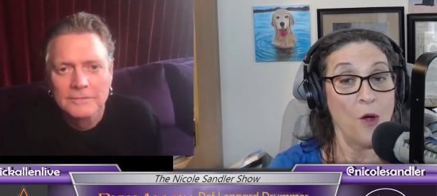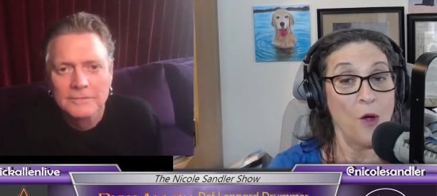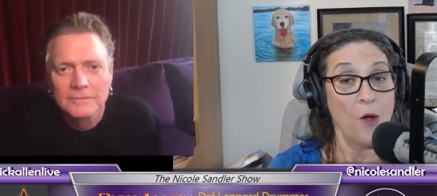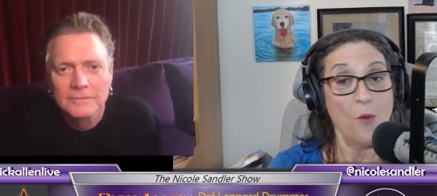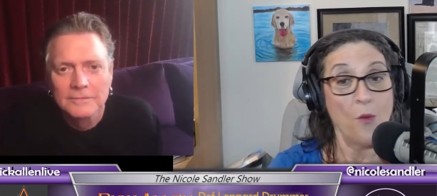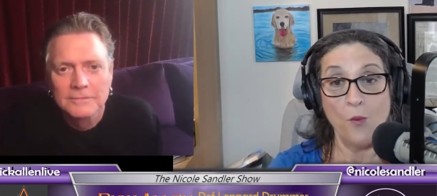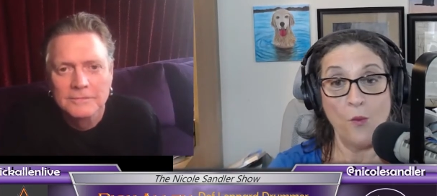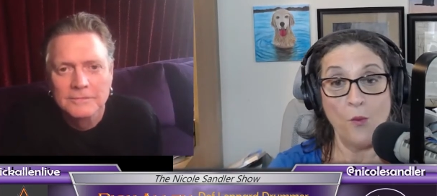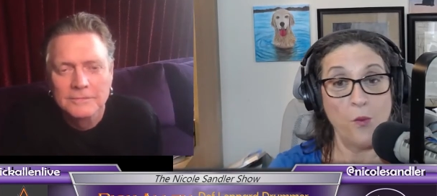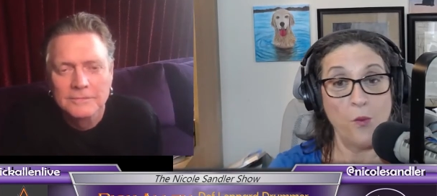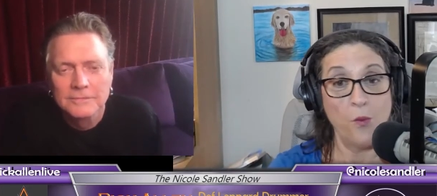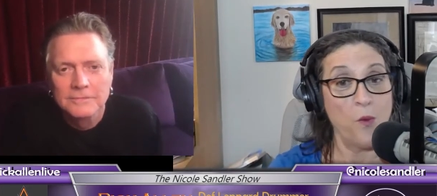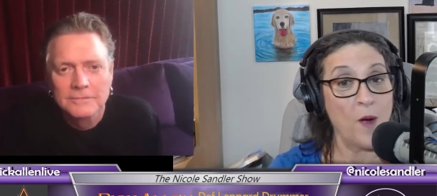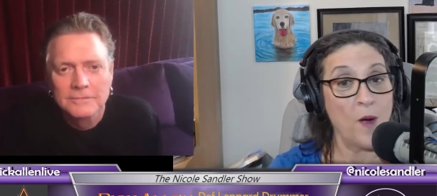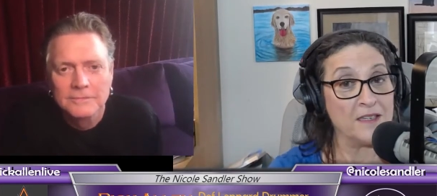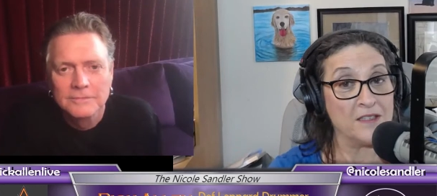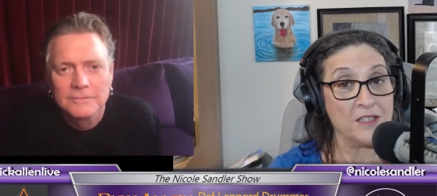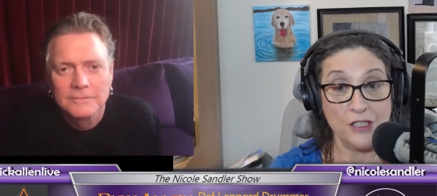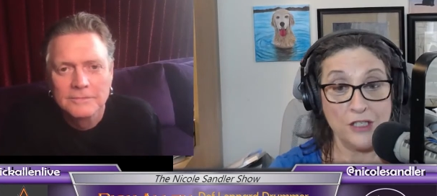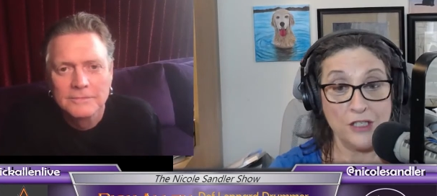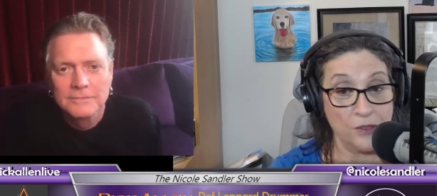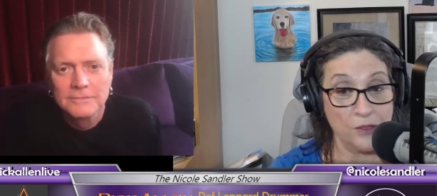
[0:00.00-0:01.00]
Speaker 1: When did
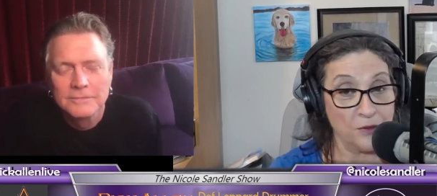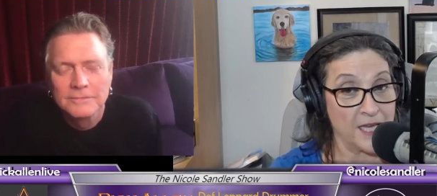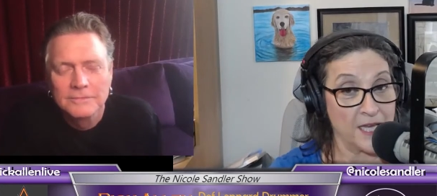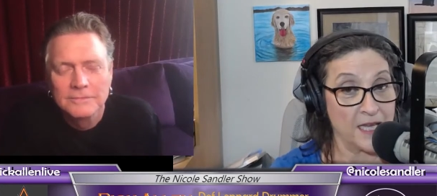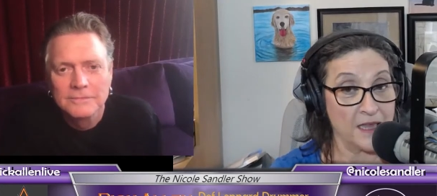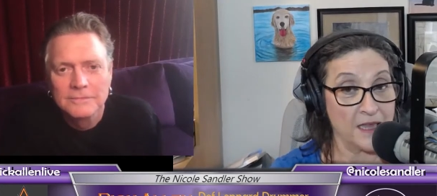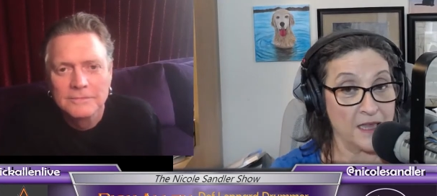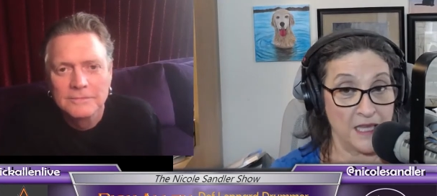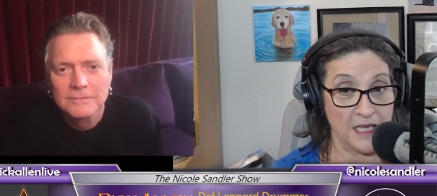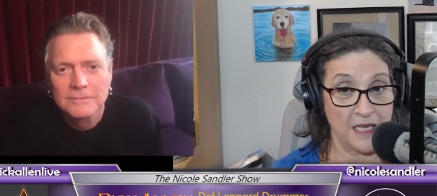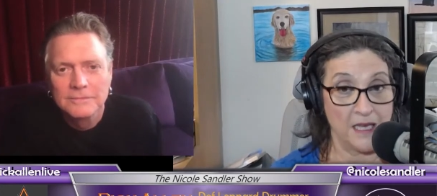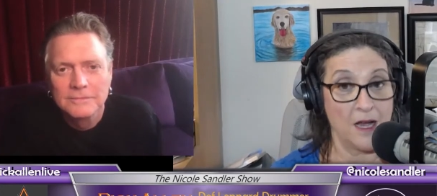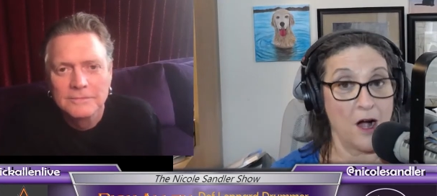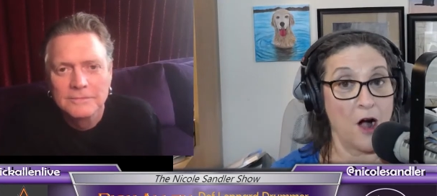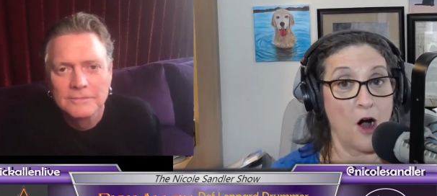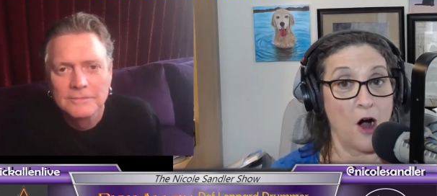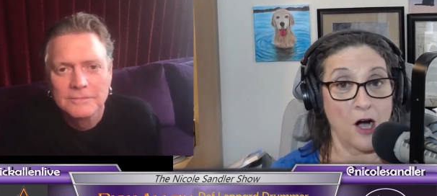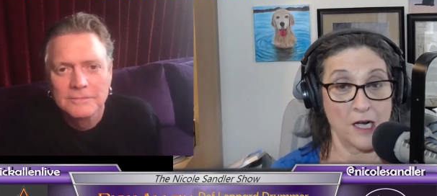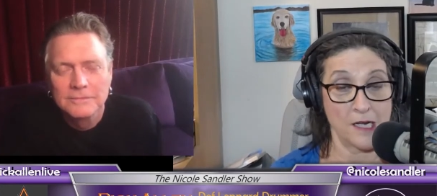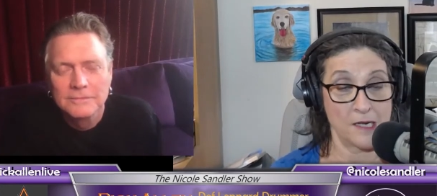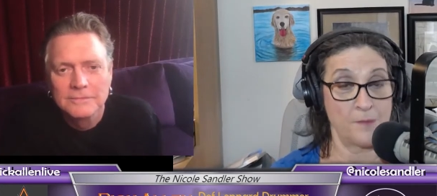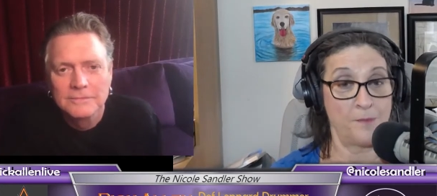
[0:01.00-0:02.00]
you get the
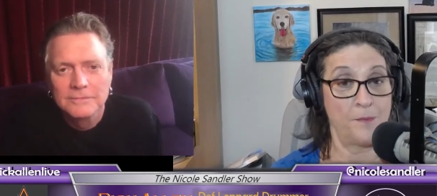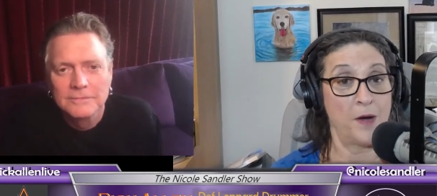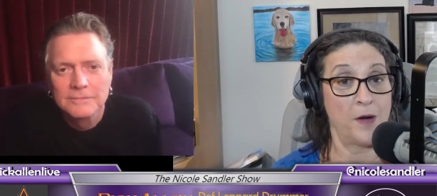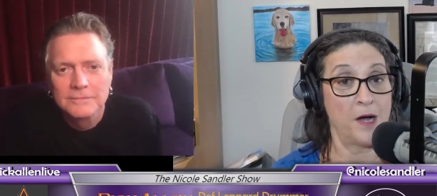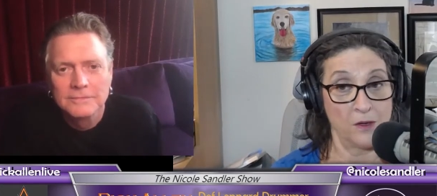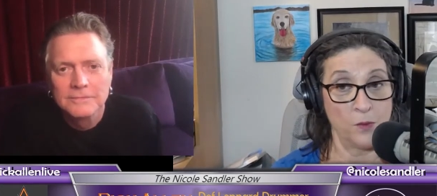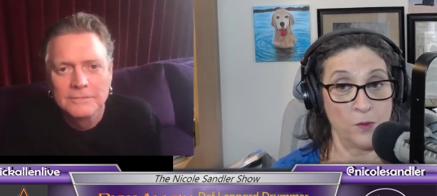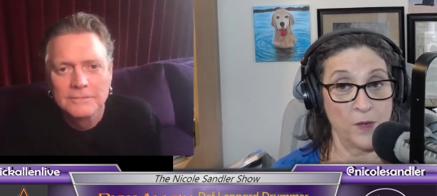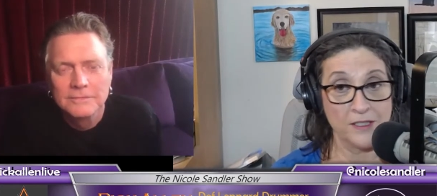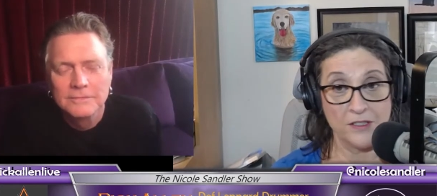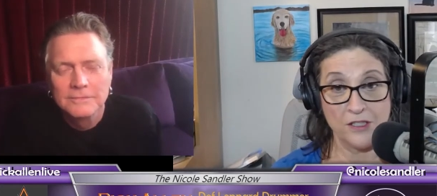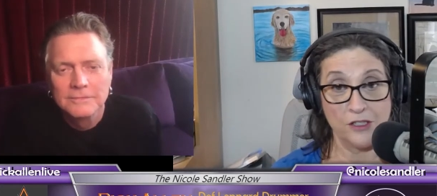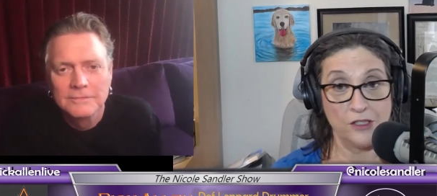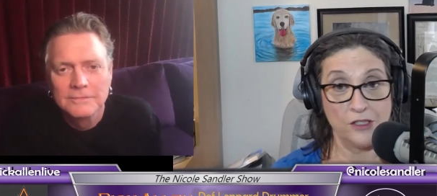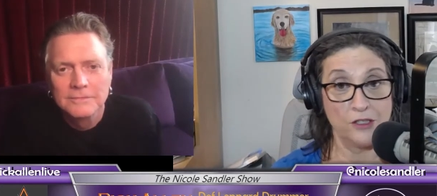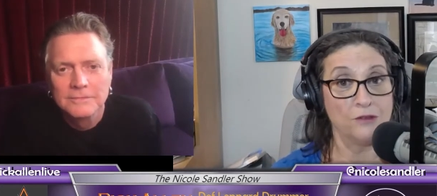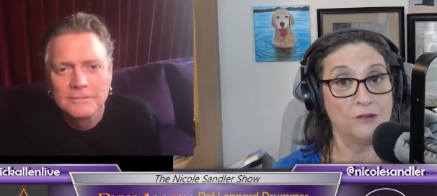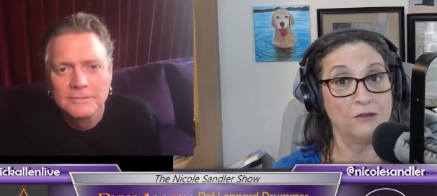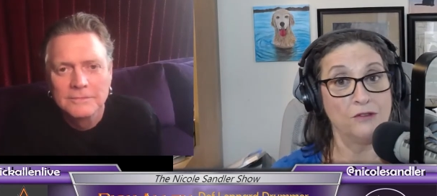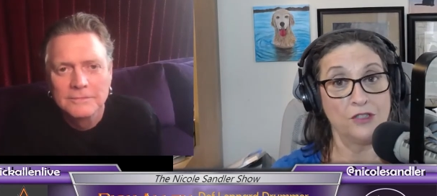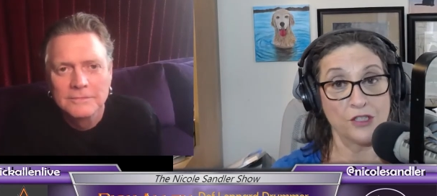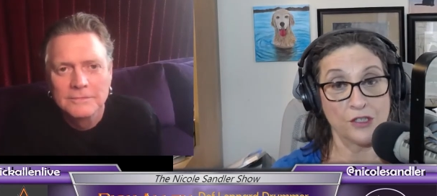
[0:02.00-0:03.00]
art bug? When did
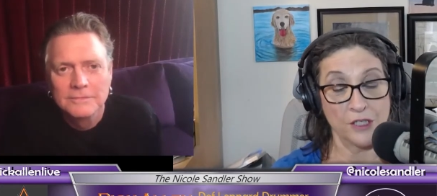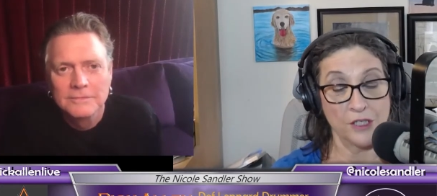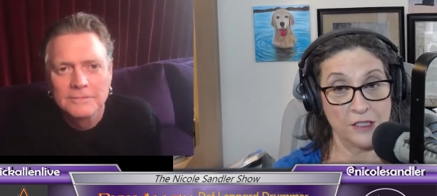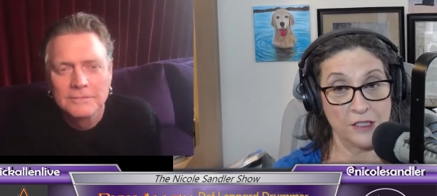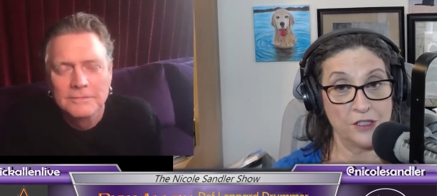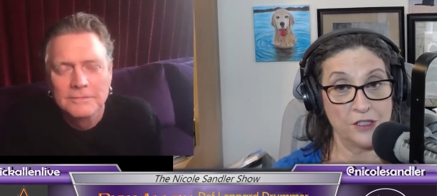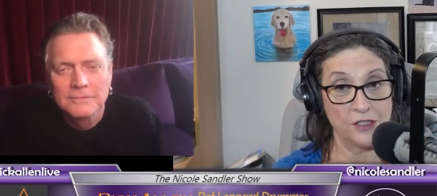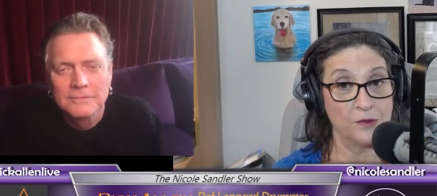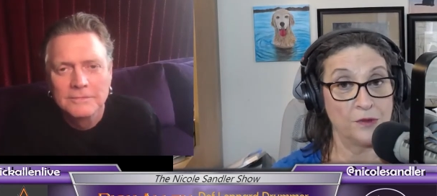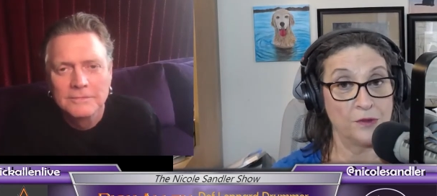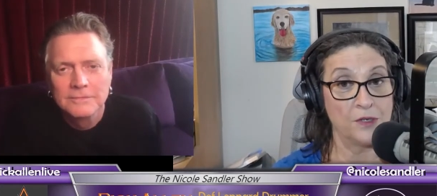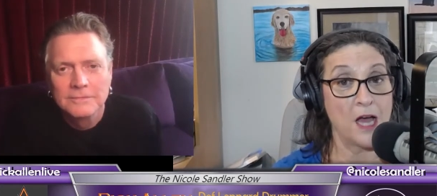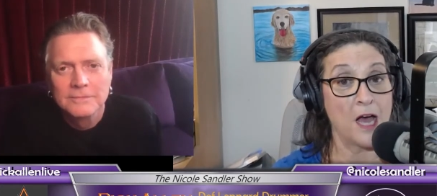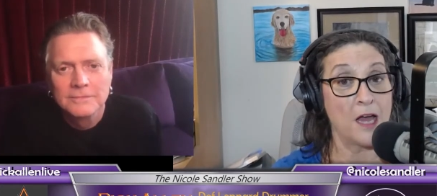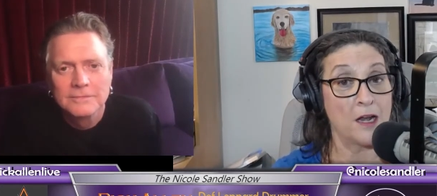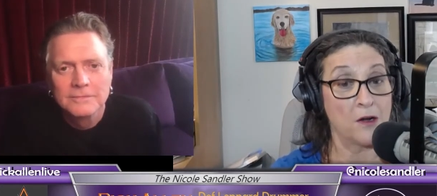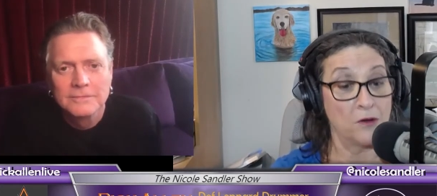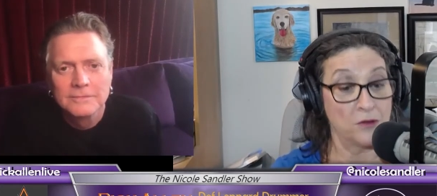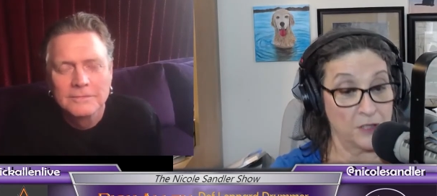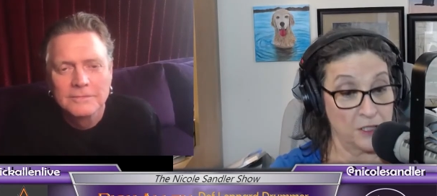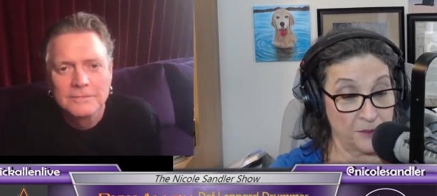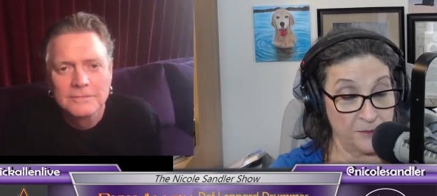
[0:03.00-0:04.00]
you turn into not
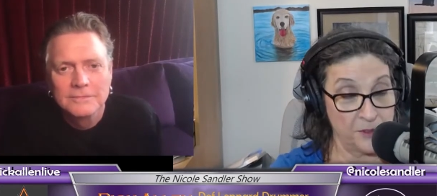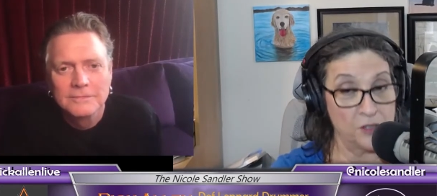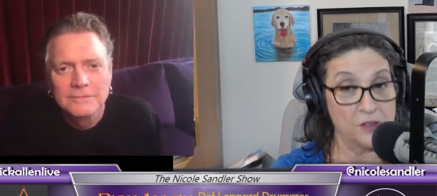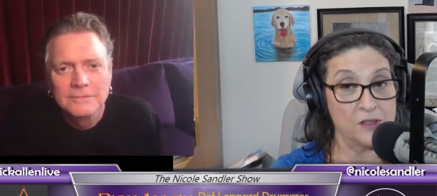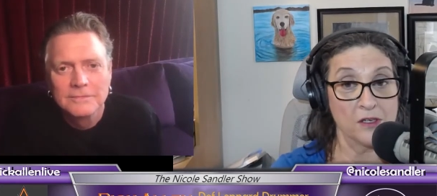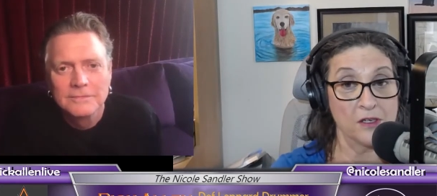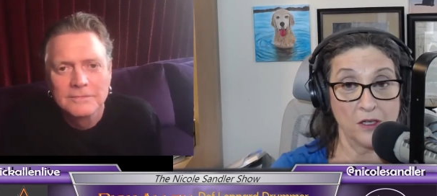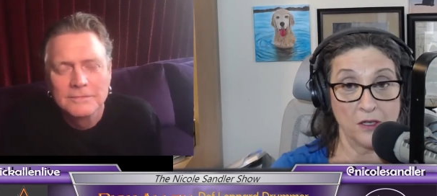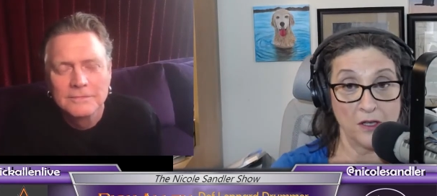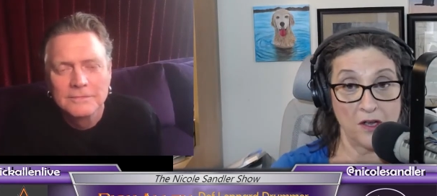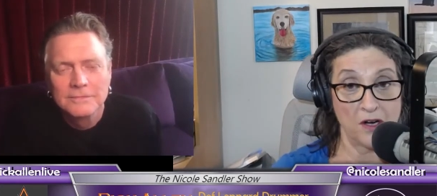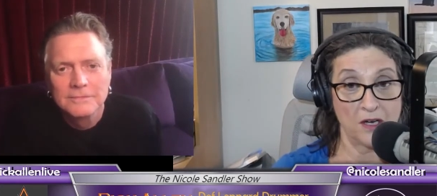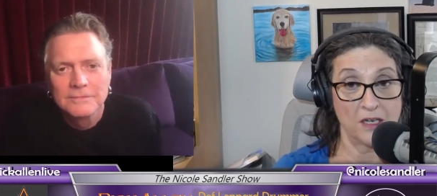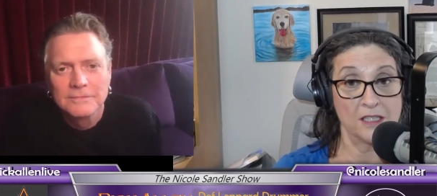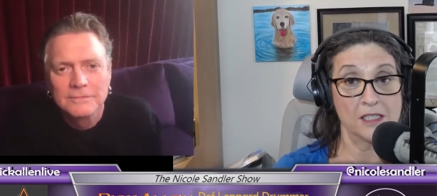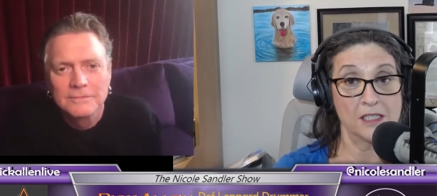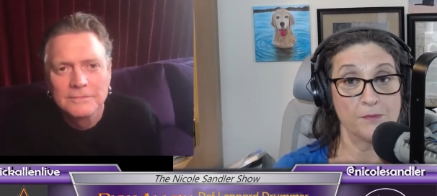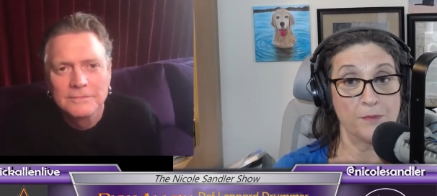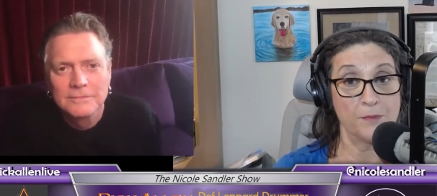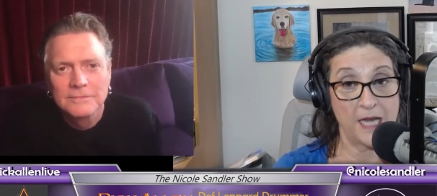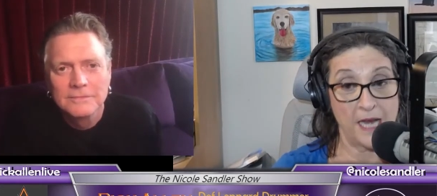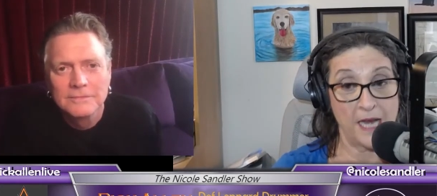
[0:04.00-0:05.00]
only a musical
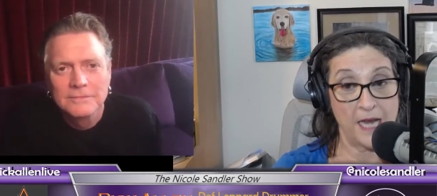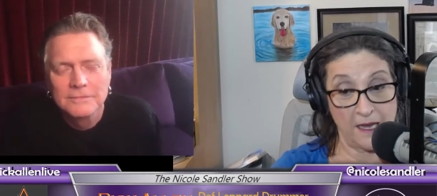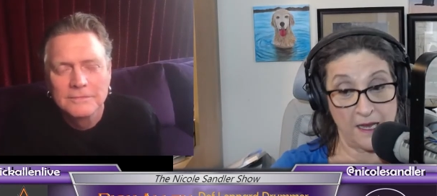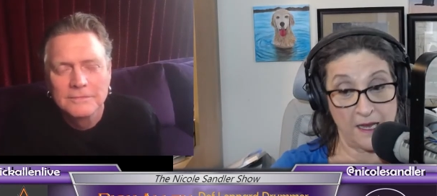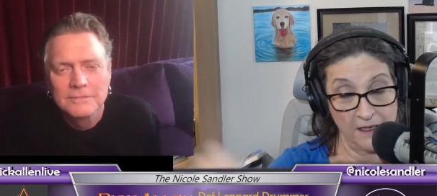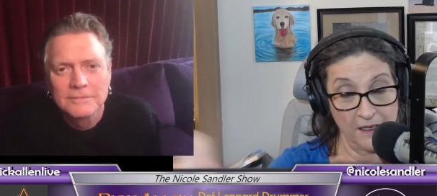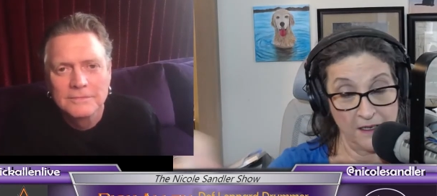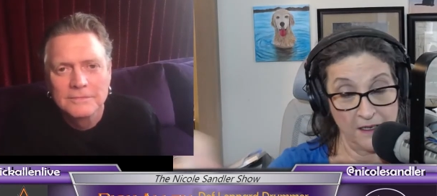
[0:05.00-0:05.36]
artist, but a